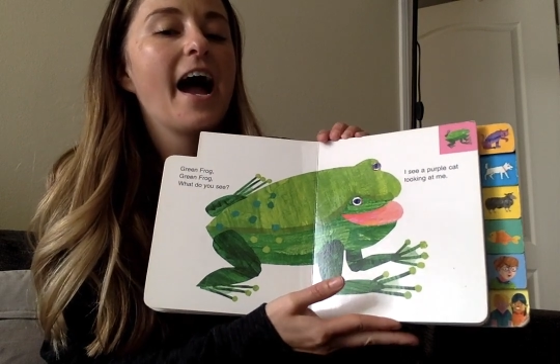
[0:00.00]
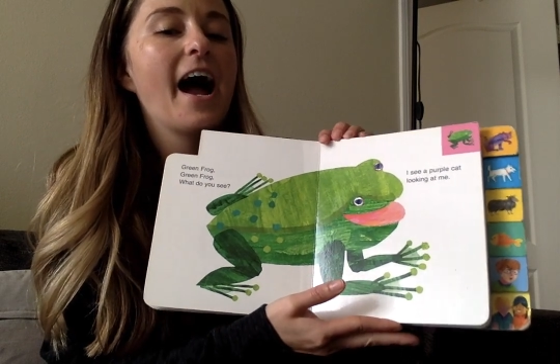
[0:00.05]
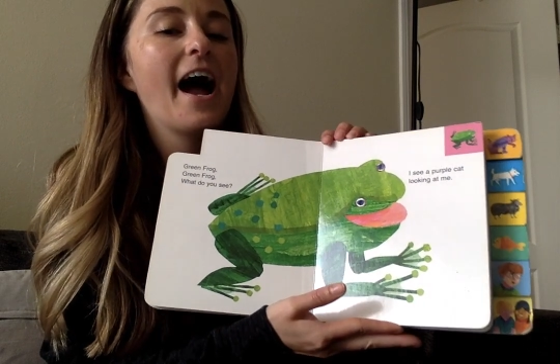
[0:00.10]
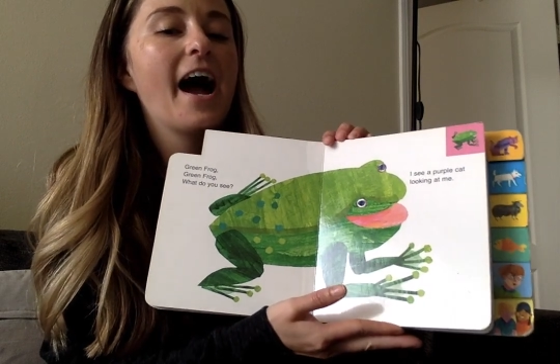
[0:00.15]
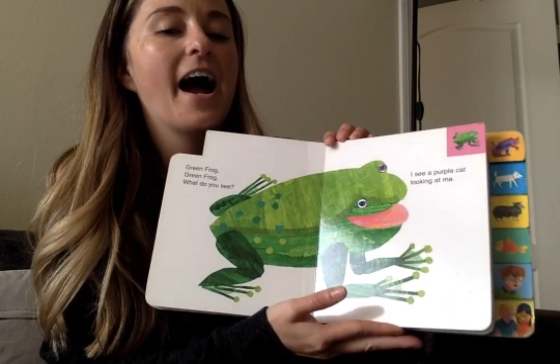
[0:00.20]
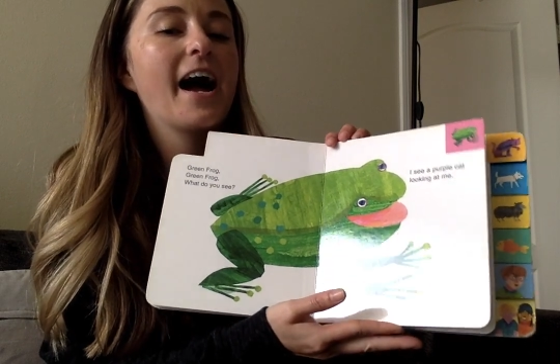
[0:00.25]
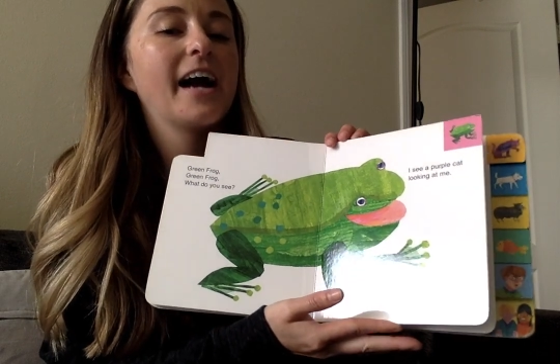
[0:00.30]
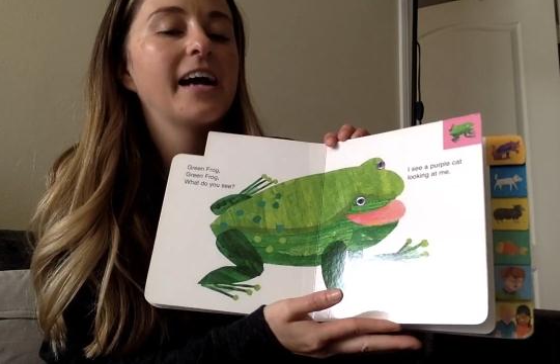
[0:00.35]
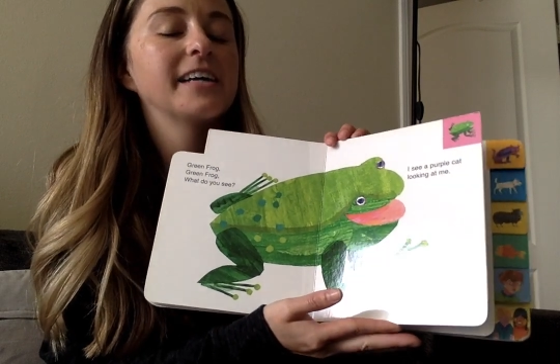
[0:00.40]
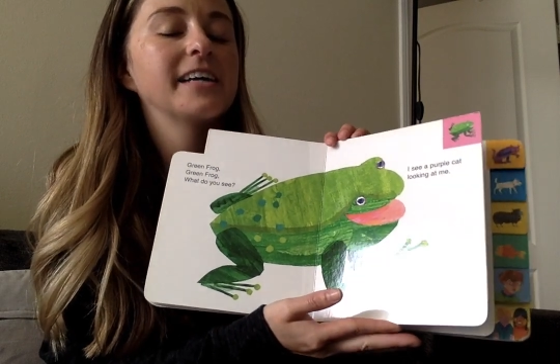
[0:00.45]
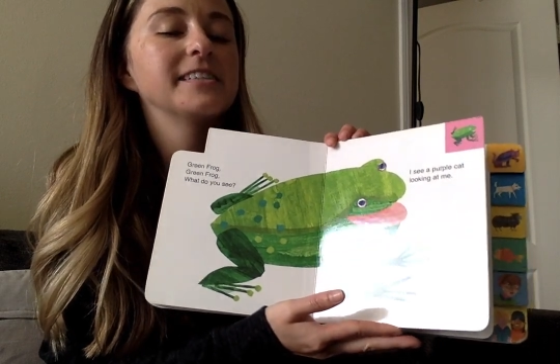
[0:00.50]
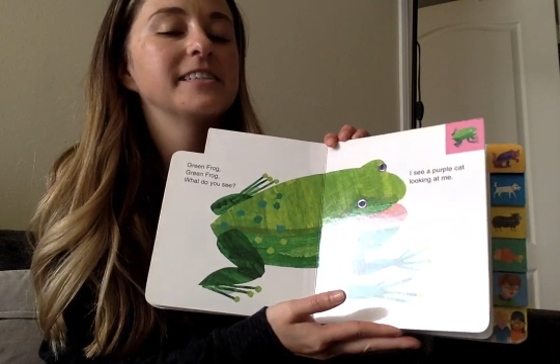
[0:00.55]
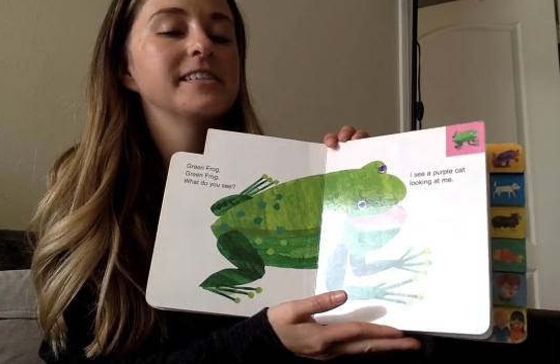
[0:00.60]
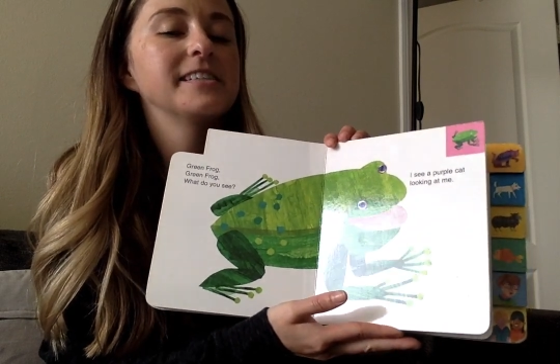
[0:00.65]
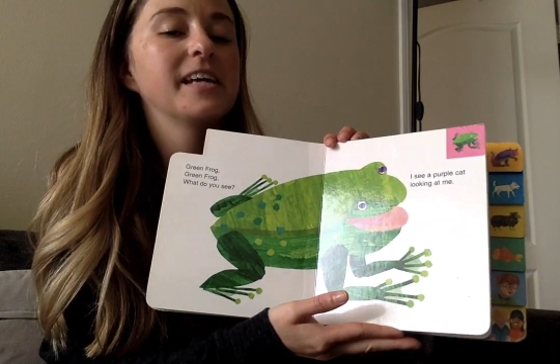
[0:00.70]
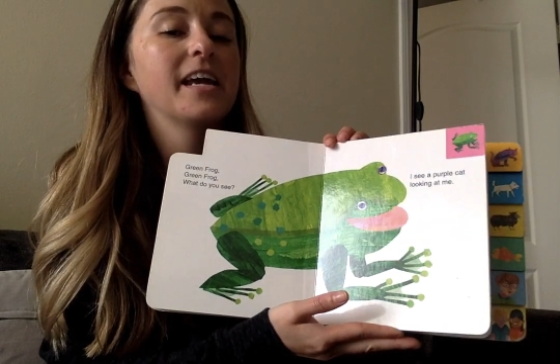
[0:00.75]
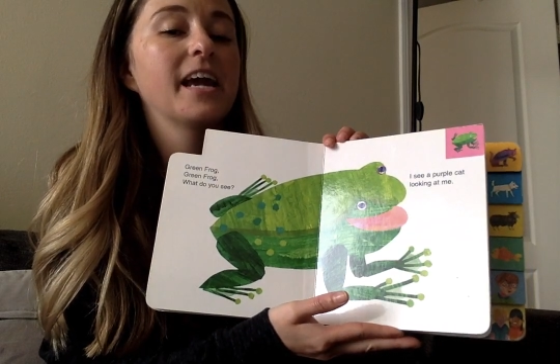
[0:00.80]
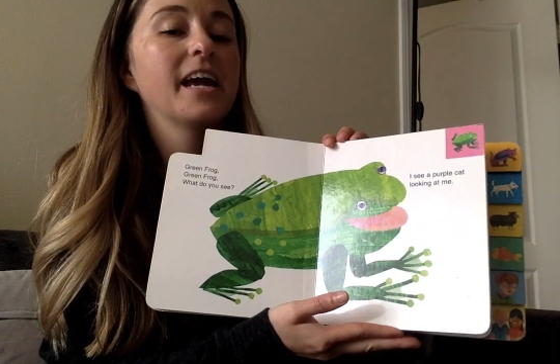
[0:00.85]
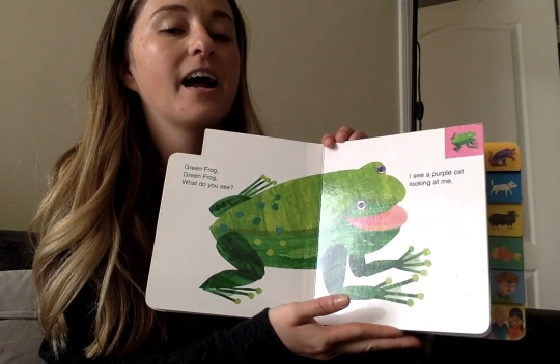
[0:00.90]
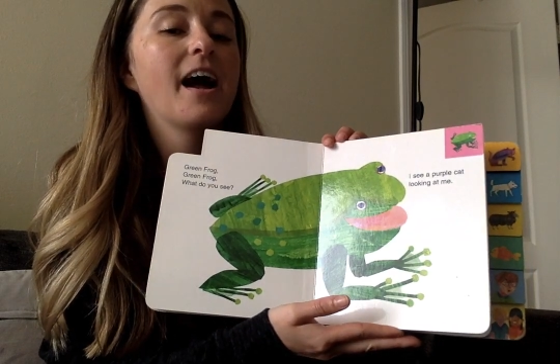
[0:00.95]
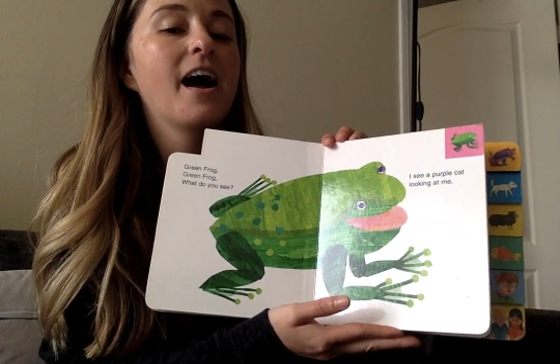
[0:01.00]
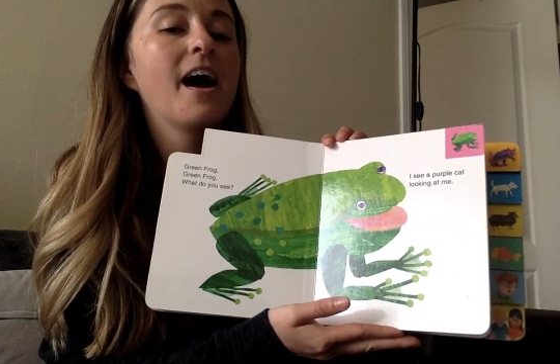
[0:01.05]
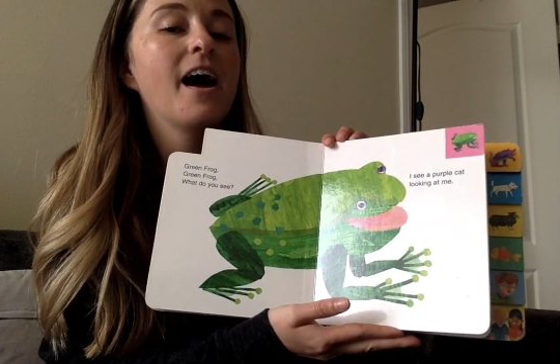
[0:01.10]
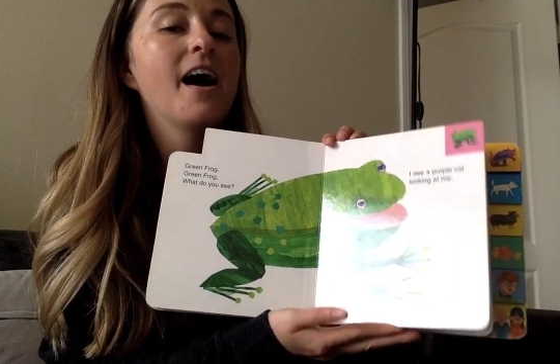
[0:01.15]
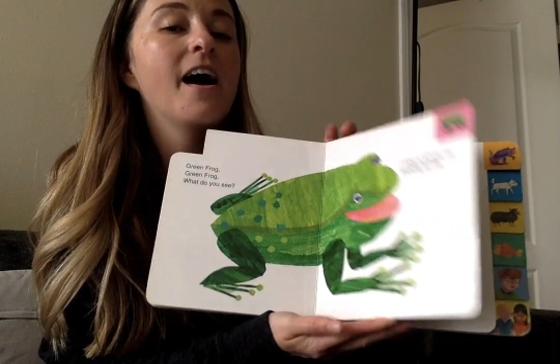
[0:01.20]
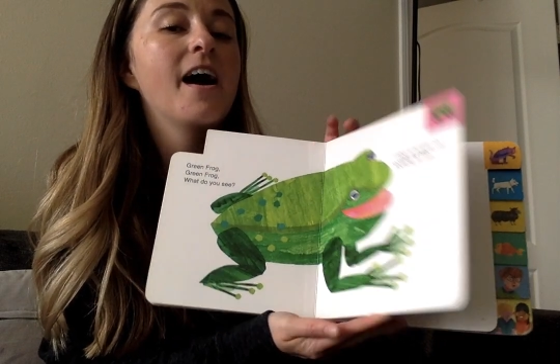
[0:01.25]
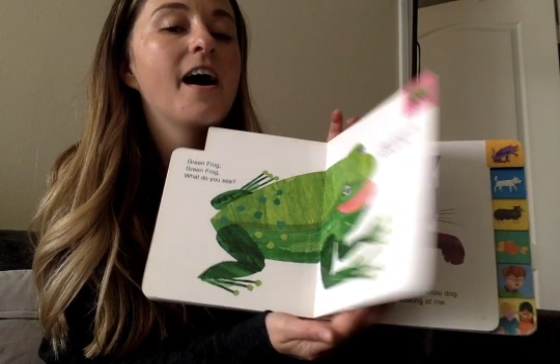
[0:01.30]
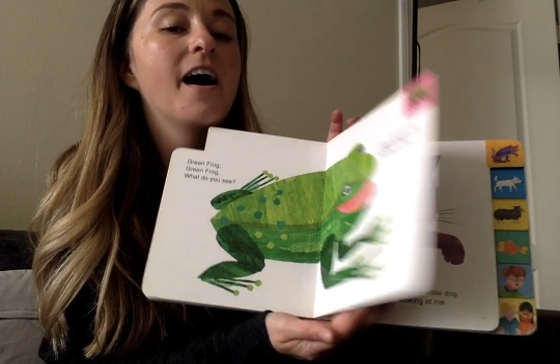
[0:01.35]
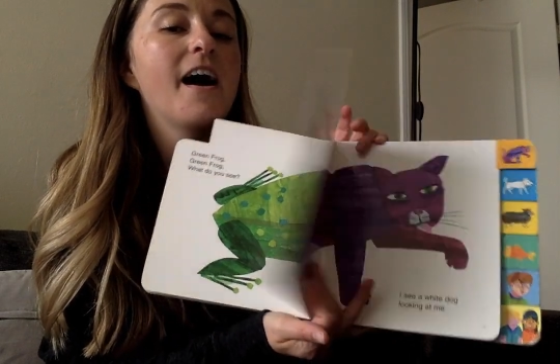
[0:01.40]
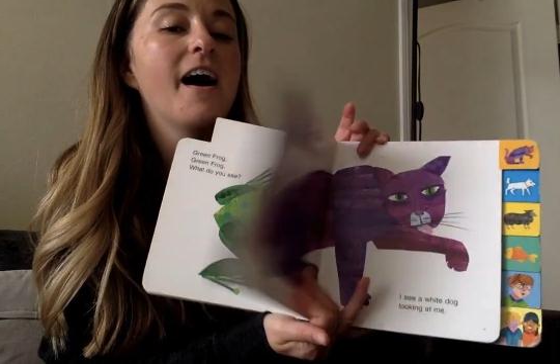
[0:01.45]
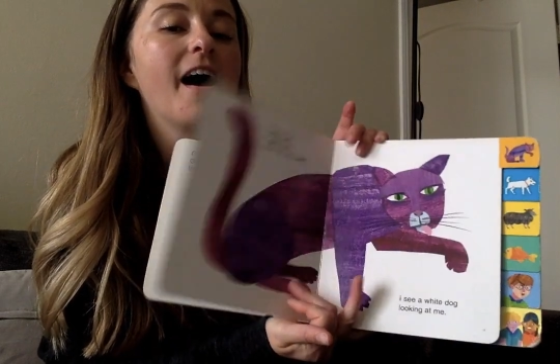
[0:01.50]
I see a